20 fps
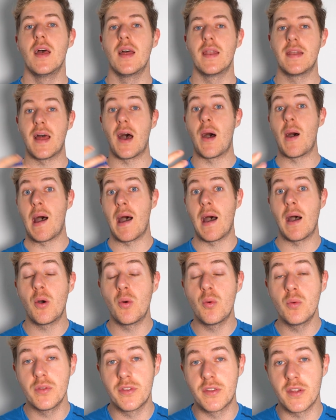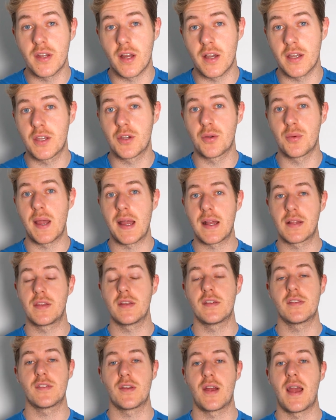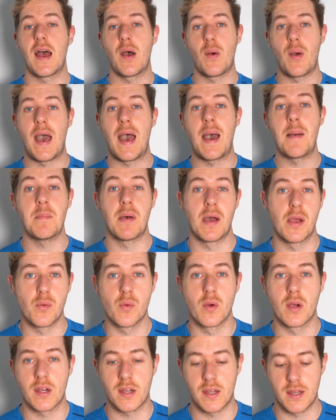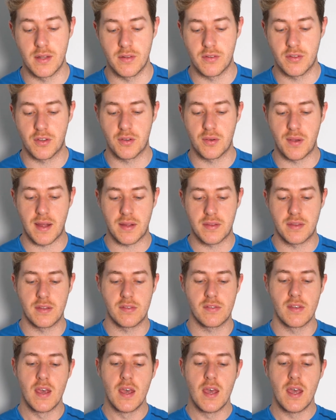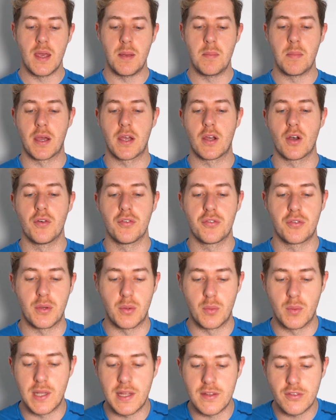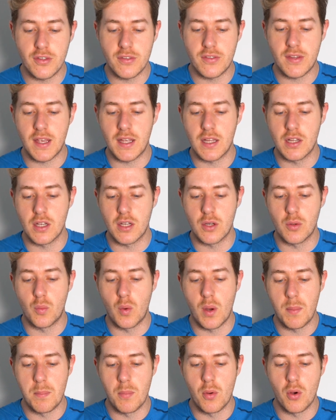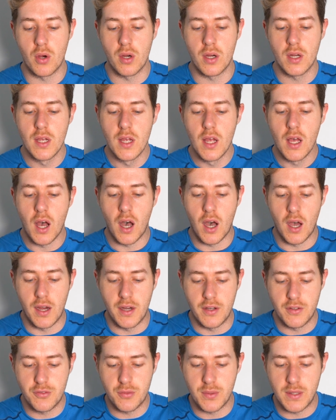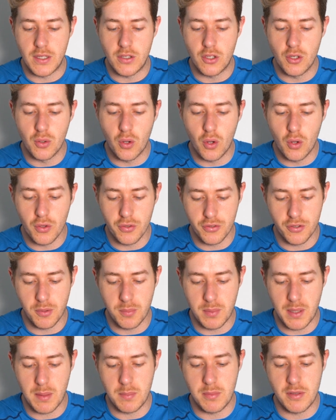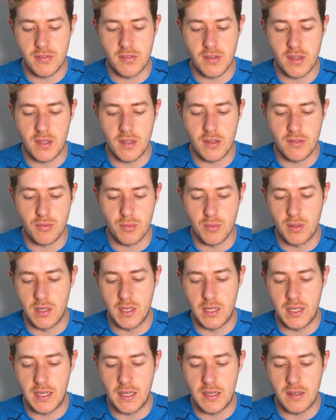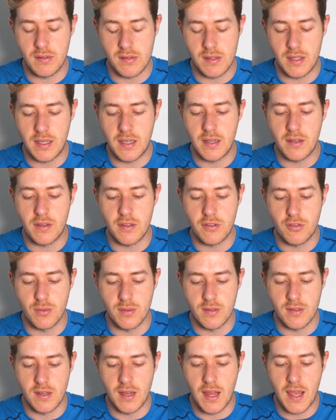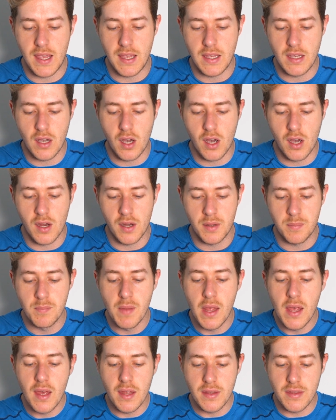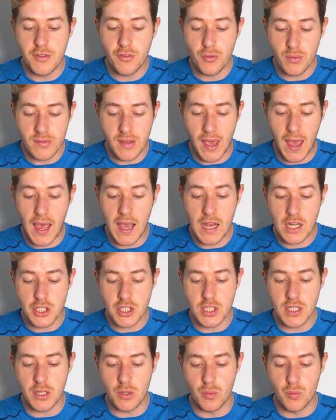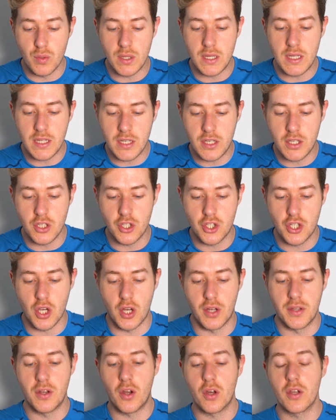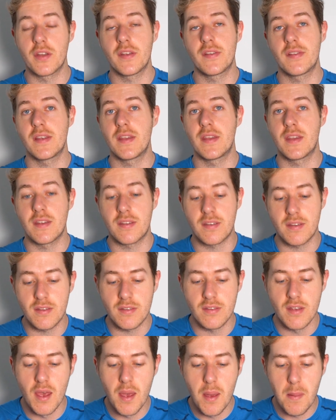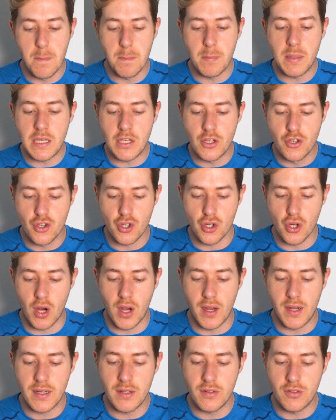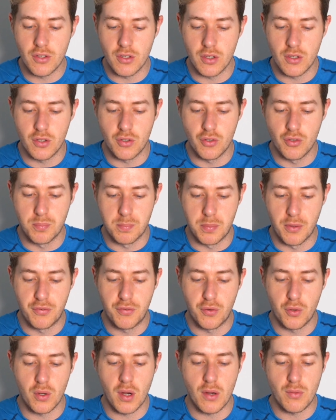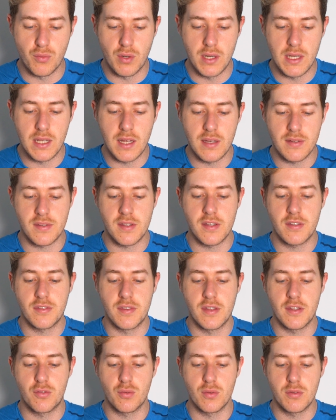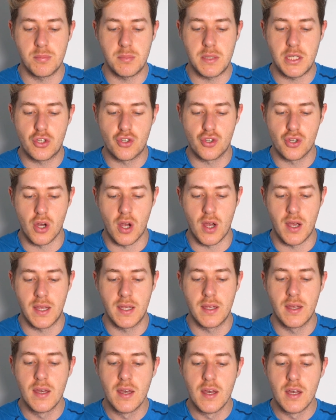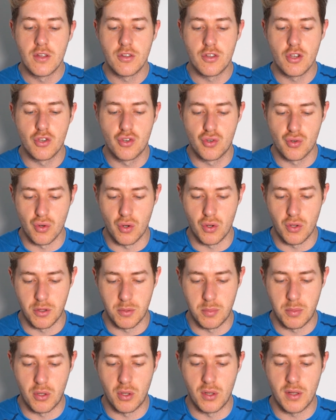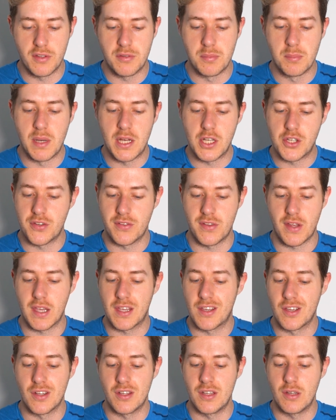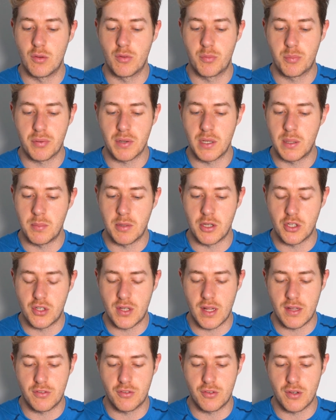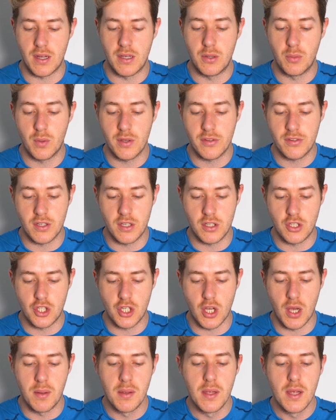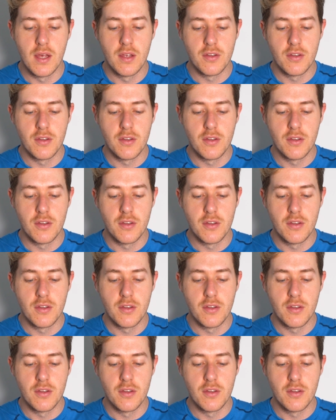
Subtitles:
Now, how did I correct this, or how am I working to correct this in my golf swing? Well, let's just take a look at one more iron swing, and you'll also be able to see this really easily here. This was an 8 iron, and this was actually a really good shot, and honestly, this is me trying to, before I realized this was me trying to draw the ball as much as I could, and it was pretty much dead straight. It was a good shot.